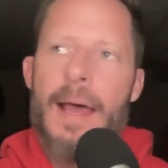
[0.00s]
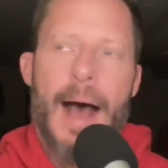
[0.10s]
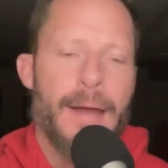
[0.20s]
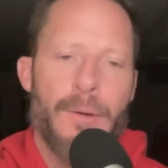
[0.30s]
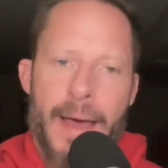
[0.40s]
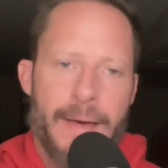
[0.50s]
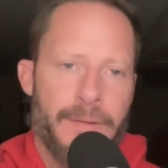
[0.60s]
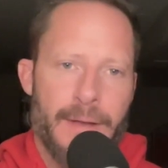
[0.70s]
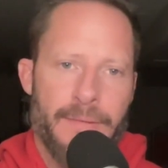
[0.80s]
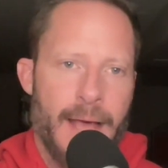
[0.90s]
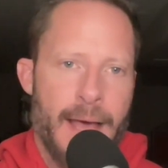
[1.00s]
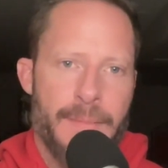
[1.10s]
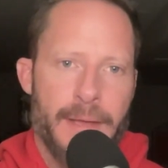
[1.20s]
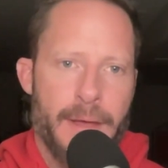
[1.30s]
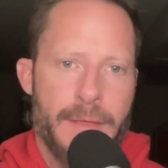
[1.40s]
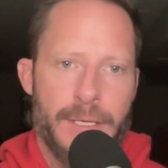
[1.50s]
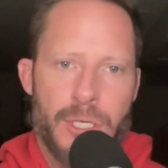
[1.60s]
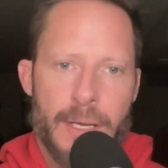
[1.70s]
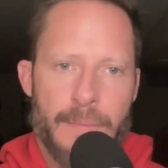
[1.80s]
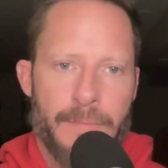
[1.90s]
I don't have enough time to go to the
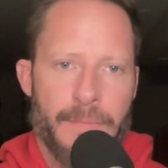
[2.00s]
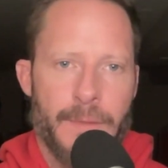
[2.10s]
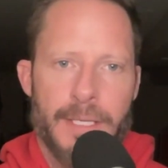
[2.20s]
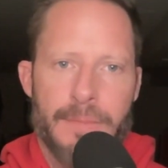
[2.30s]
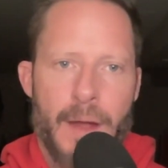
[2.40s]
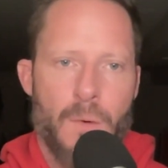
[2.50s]
gym because my